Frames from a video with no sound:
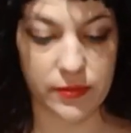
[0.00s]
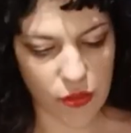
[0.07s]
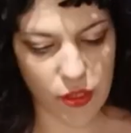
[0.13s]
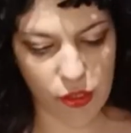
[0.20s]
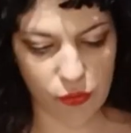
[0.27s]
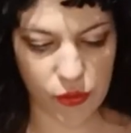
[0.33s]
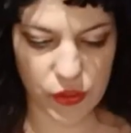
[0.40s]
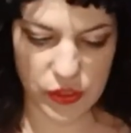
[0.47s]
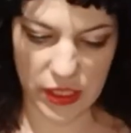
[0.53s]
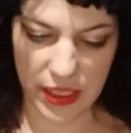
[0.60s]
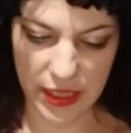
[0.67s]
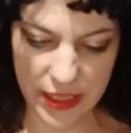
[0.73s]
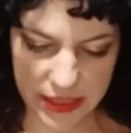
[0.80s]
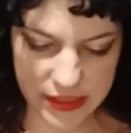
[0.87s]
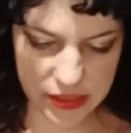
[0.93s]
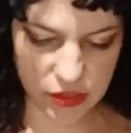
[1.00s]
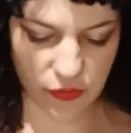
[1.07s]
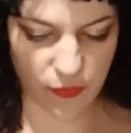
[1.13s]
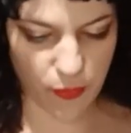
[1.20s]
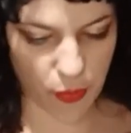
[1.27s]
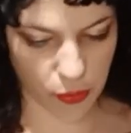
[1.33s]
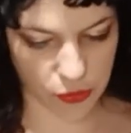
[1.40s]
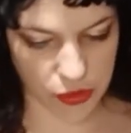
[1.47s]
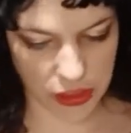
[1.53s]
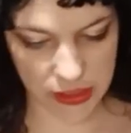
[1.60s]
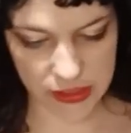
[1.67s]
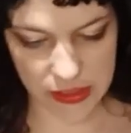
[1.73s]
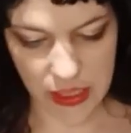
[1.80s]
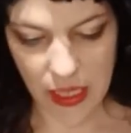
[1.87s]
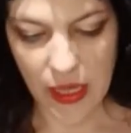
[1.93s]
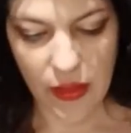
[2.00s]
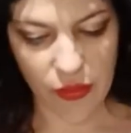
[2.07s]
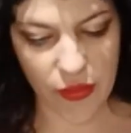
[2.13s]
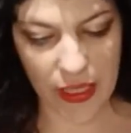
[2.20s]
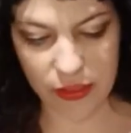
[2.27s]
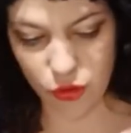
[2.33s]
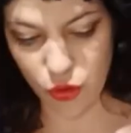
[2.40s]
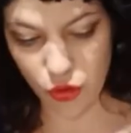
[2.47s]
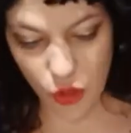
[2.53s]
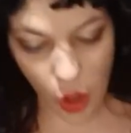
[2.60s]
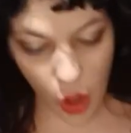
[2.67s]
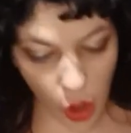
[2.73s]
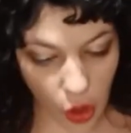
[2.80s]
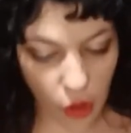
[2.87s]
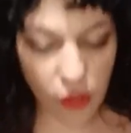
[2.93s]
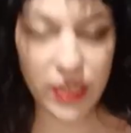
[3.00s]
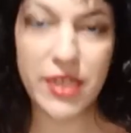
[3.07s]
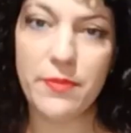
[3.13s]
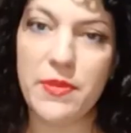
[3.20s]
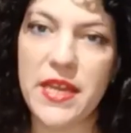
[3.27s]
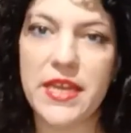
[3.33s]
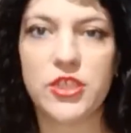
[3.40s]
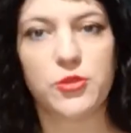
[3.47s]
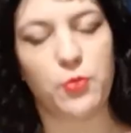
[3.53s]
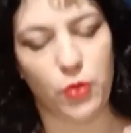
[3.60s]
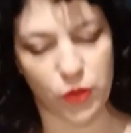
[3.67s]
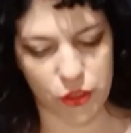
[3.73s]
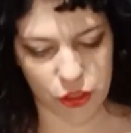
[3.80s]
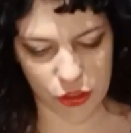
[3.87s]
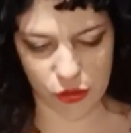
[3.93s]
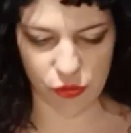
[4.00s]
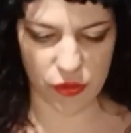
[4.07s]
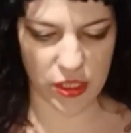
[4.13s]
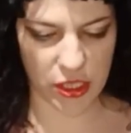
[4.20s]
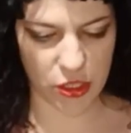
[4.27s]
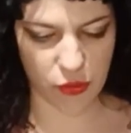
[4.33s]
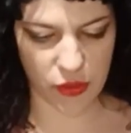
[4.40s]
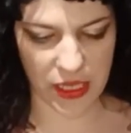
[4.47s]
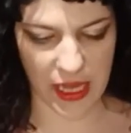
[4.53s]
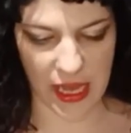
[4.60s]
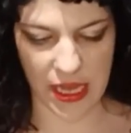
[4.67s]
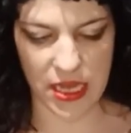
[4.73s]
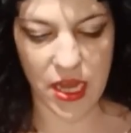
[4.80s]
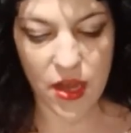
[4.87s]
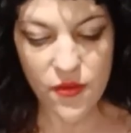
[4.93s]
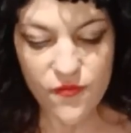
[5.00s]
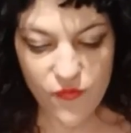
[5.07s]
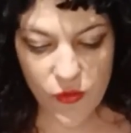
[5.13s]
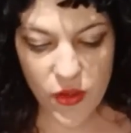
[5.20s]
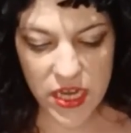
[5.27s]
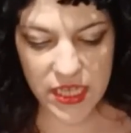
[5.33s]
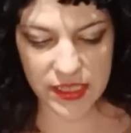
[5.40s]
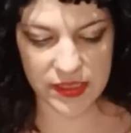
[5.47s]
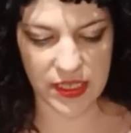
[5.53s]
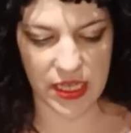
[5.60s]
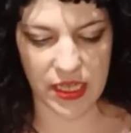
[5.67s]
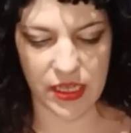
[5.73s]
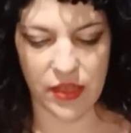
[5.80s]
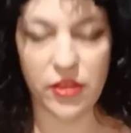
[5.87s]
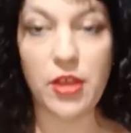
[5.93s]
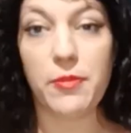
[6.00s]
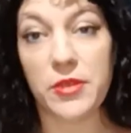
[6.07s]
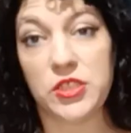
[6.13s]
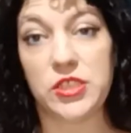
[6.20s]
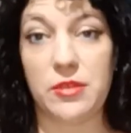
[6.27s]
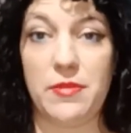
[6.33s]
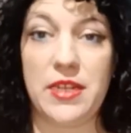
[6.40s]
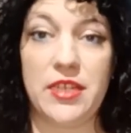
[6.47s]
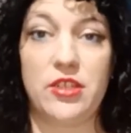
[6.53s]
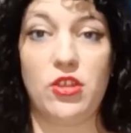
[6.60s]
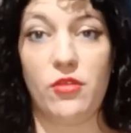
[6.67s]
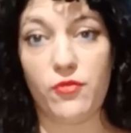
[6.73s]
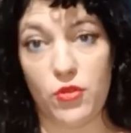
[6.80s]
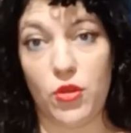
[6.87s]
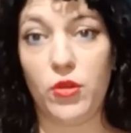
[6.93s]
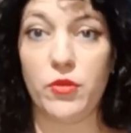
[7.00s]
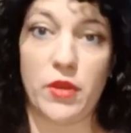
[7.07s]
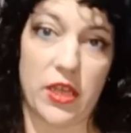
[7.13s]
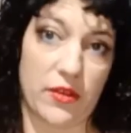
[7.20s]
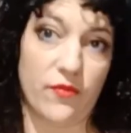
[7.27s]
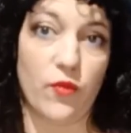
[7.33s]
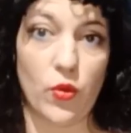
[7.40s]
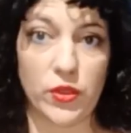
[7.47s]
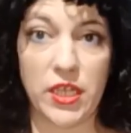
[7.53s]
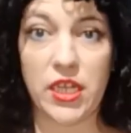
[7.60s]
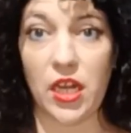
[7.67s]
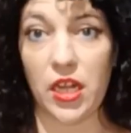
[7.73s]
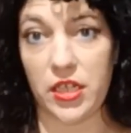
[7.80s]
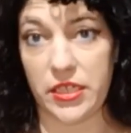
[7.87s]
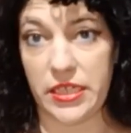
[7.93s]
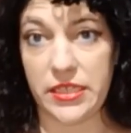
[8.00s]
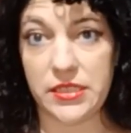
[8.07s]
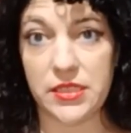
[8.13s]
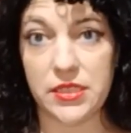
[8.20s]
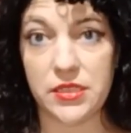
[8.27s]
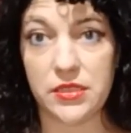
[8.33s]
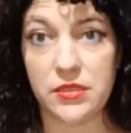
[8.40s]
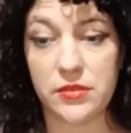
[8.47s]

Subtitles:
There was a list of products that could only be exported to the UK, freezing the possibility of growing for the colonies.